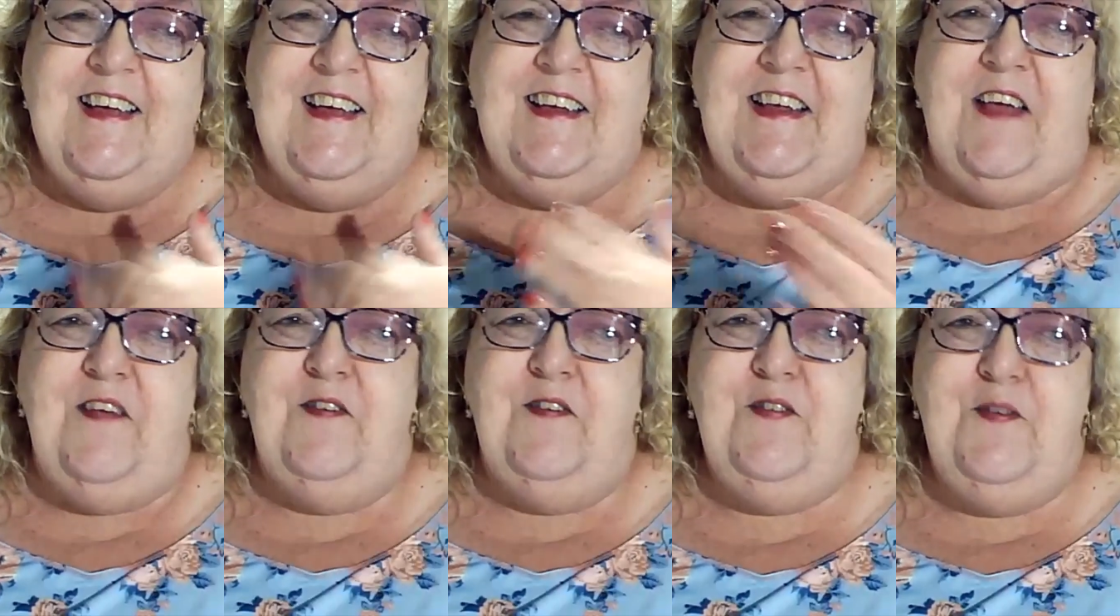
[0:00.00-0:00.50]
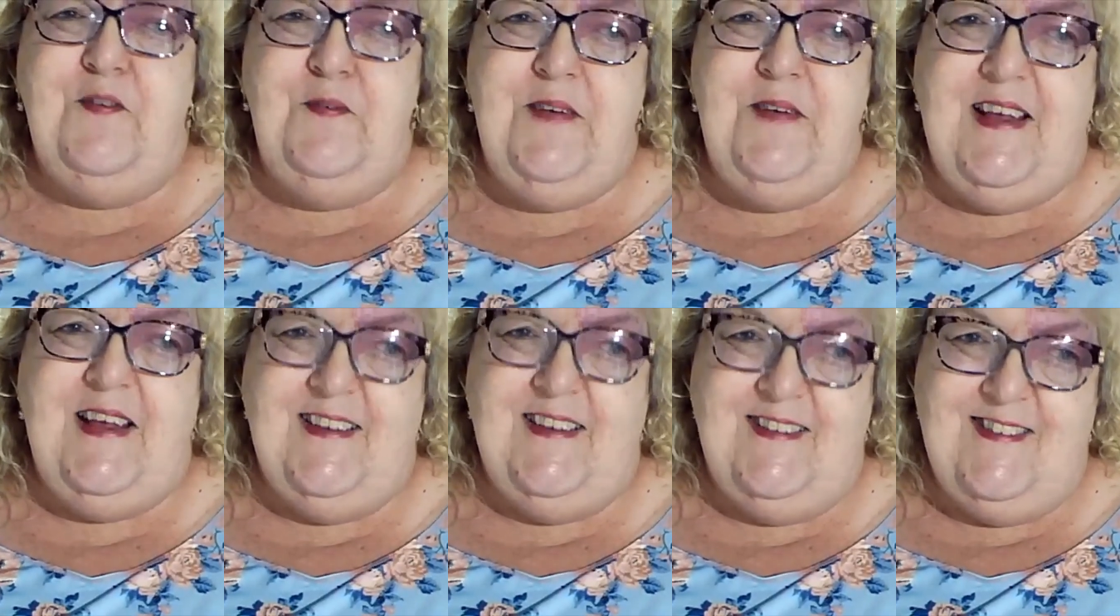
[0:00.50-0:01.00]
Guess who,
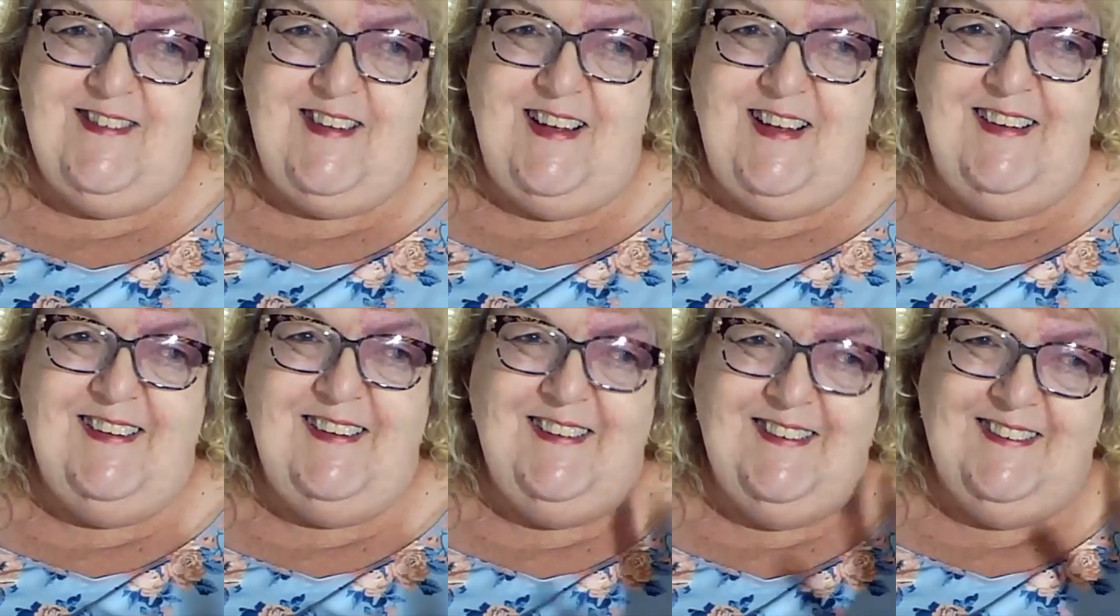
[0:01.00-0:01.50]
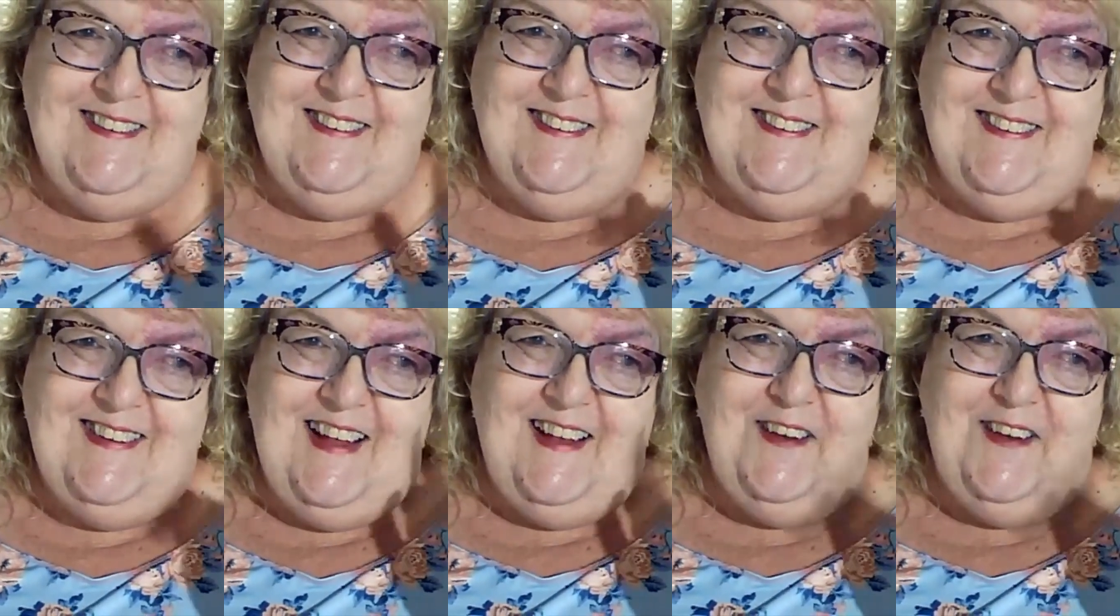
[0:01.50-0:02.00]
Nancy?
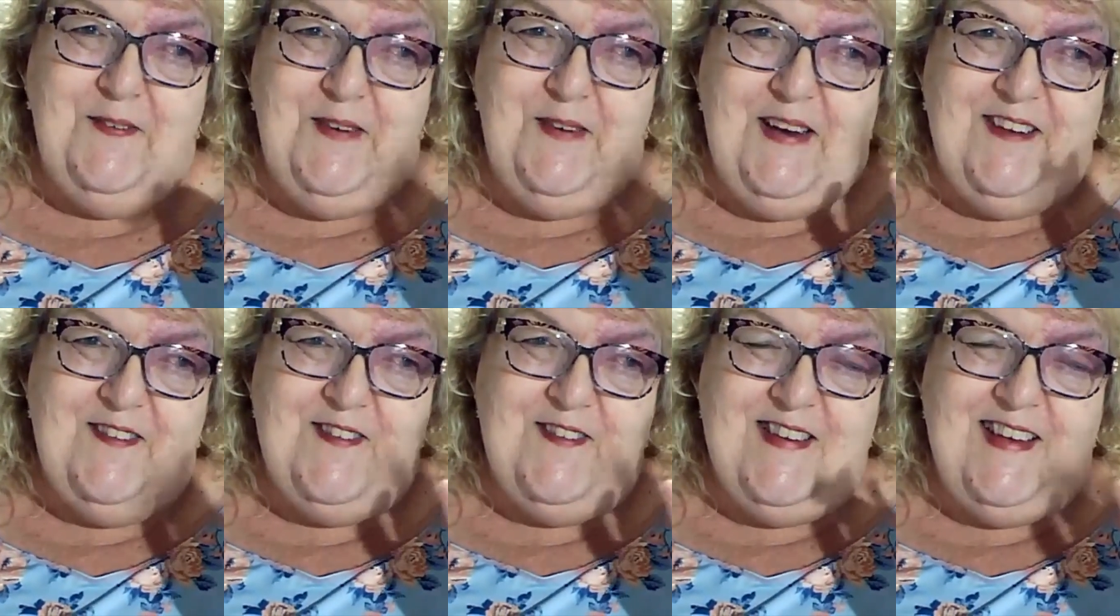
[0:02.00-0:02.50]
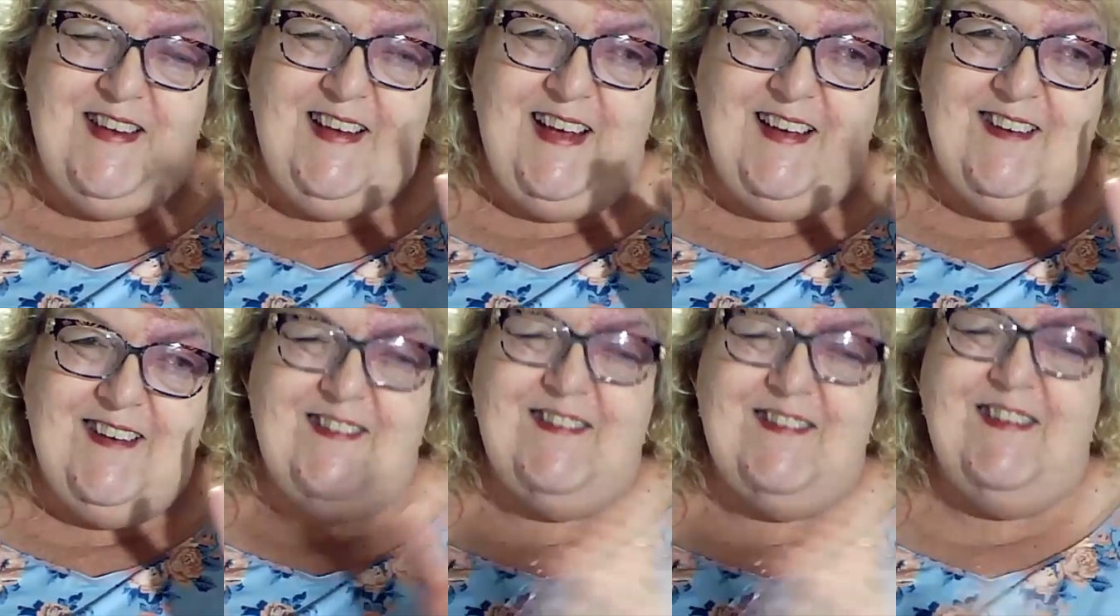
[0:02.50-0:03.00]
Hello, Nancy.
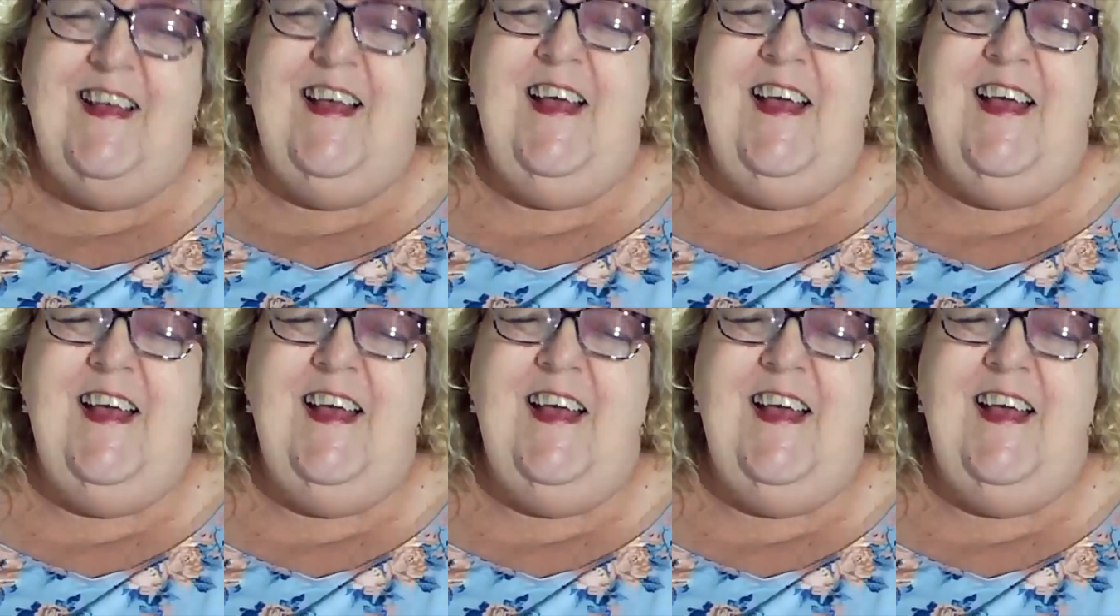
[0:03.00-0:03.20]
Guess.